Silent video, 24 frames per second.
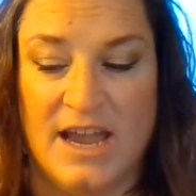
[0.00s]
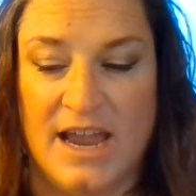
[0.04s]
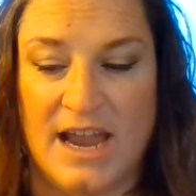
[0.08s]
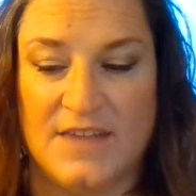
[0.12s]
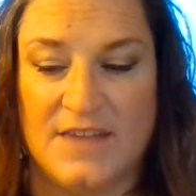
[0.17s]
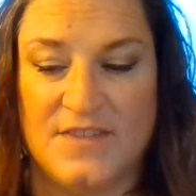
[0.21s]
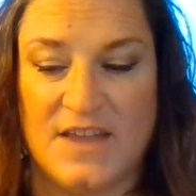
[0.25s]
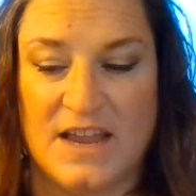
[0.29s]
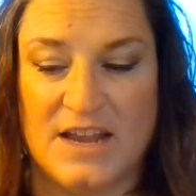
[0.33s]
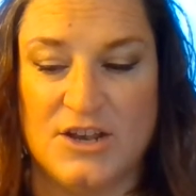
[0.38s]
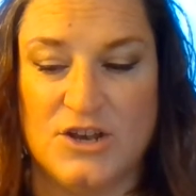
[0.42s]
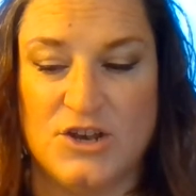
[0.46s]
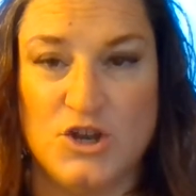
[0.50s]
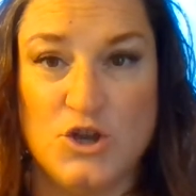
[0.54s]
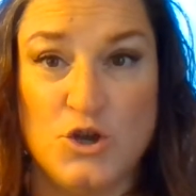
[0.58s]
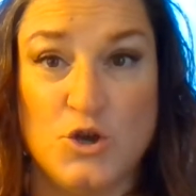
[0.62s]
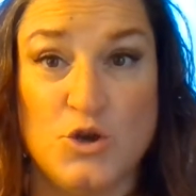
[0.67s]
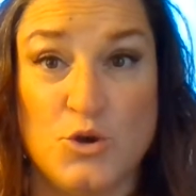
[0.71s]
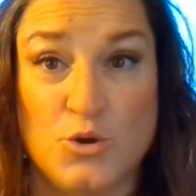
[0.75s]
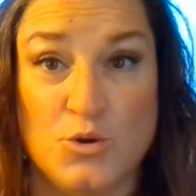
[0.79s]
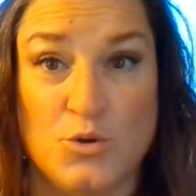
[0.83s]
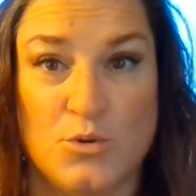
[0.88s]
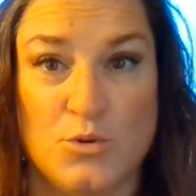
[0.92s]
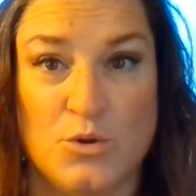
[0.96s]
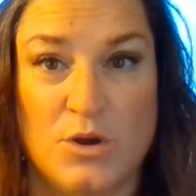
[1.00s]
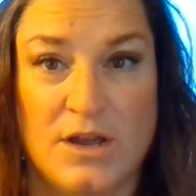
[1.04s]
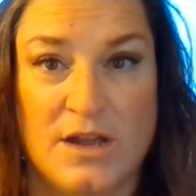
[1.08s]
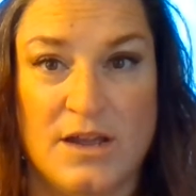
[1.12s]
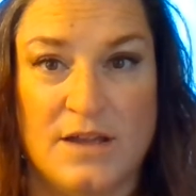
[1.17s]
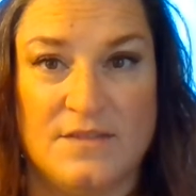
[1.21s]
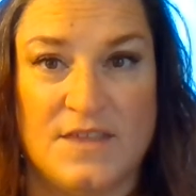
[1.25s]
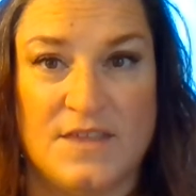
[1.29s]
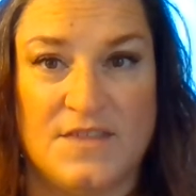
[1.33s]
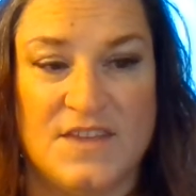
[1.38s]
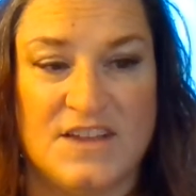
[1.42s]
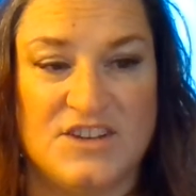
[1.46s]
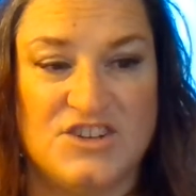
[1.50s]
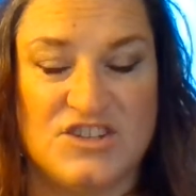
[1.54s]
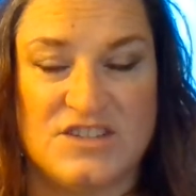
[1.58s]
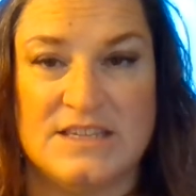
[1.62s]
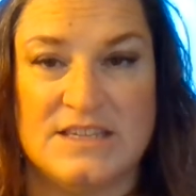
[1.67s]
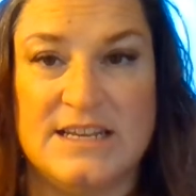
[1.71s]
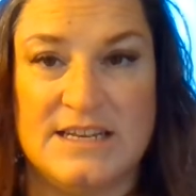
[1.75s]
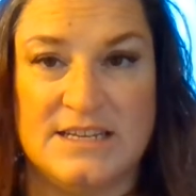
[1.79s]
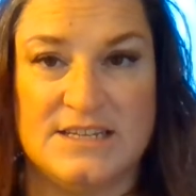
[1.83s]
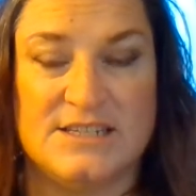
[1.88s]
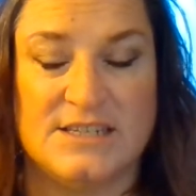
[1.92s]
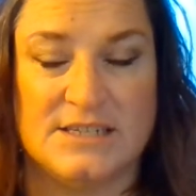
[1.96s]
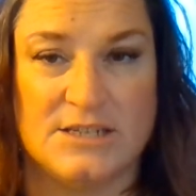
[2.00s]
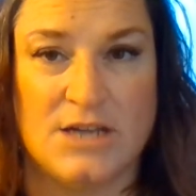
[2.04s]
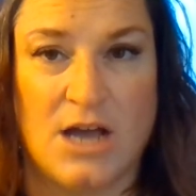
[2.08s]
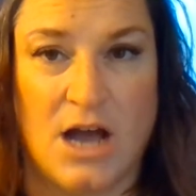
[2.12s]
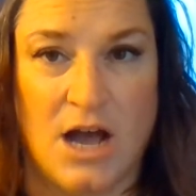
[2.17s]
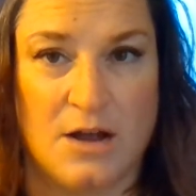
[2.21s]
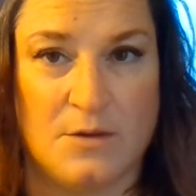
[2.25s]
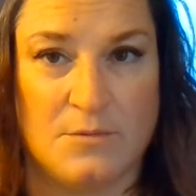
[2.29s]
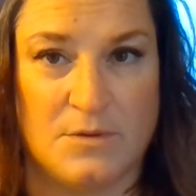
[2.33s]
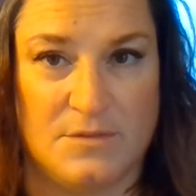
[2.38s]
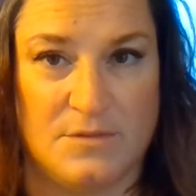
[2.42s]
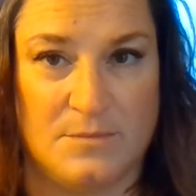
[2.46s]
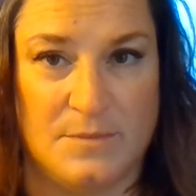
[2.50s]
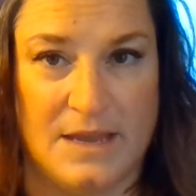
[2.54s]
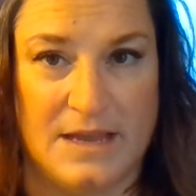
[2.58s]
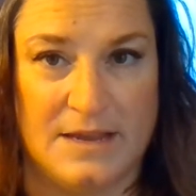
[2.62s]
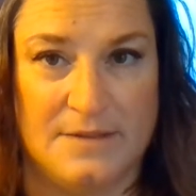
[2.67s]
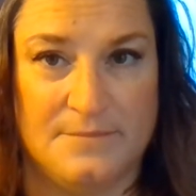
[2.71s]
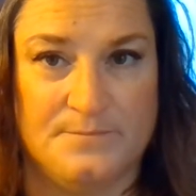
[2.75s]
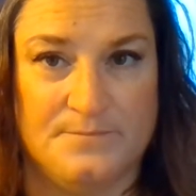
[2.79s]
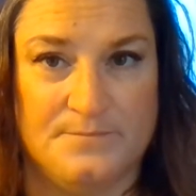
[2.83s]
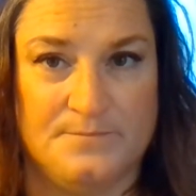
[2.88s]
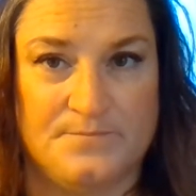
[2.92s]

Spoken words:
and they knew that they just needed to talk with me.